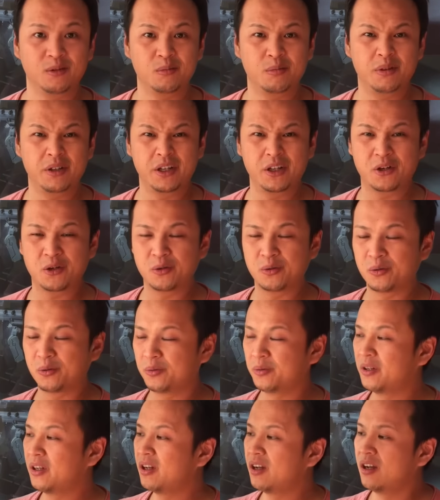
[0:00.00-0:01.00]
Pretty cool.
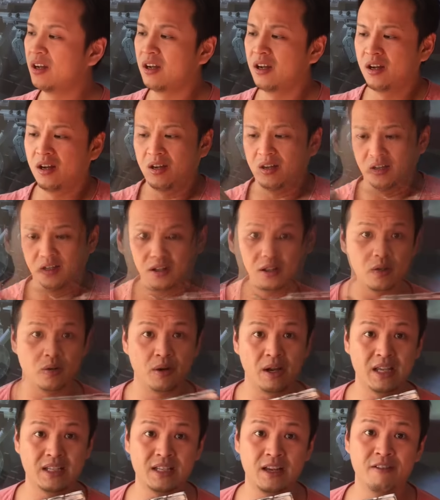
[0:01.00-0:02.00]

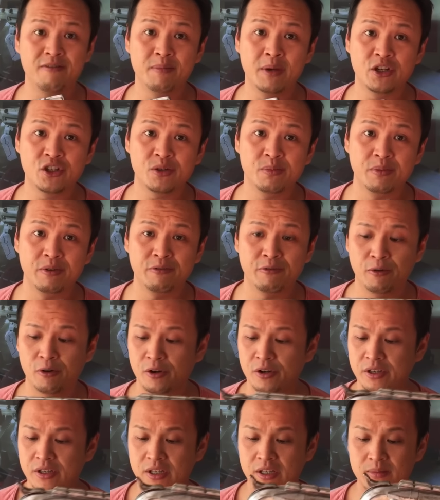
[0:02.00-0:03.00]
So as I've mentioned
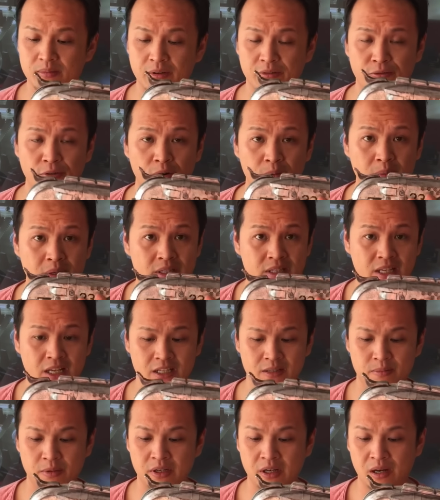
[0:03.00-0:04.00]
before, the performance
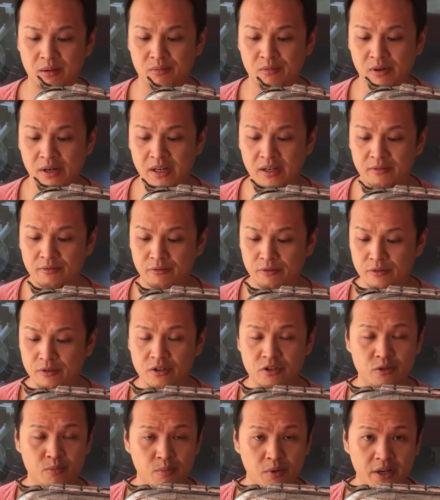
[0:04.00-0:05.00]
has been upgraded through
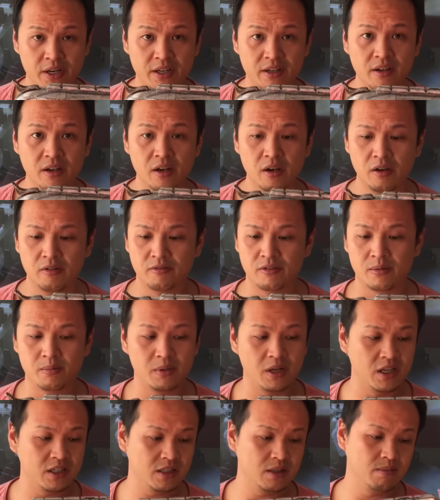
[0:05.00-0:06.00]
the spring from
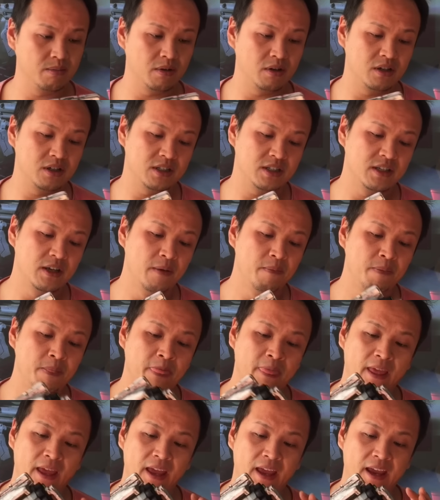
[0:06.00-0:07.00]
Blaster Parts,
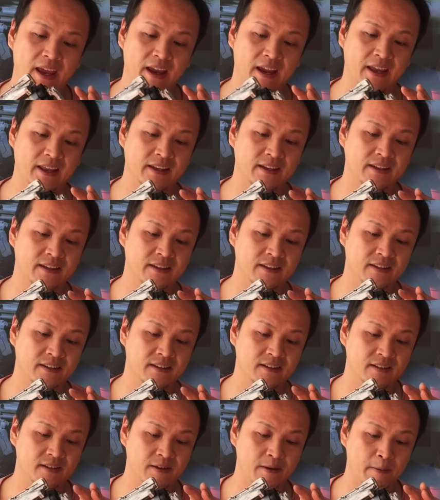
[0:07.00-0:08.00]
and
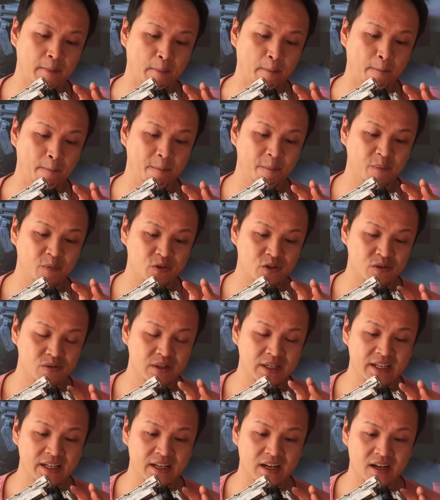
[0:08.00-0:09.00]
what's
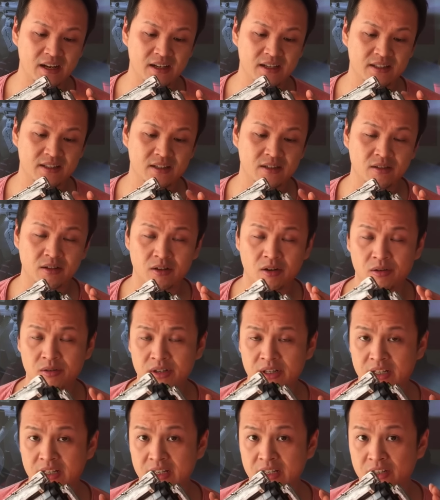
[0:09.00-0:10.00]
really nice, not
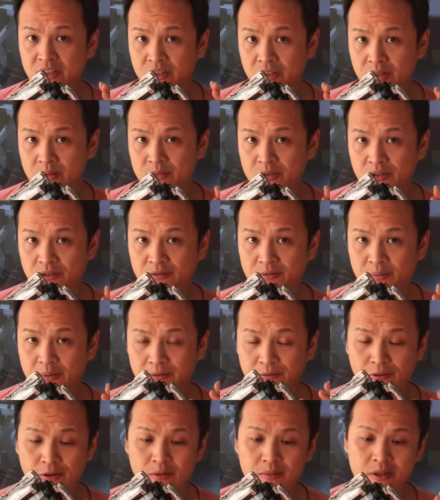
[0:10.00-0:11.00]
only in terms of
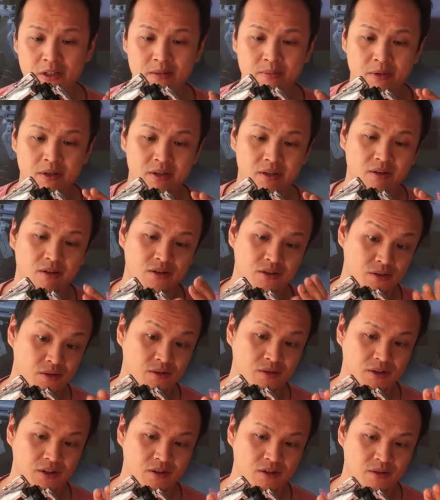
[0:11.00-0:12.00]
performance but
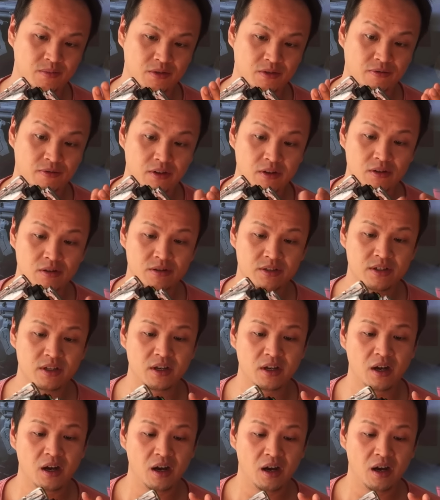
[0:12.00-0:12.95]
also in terms of looks,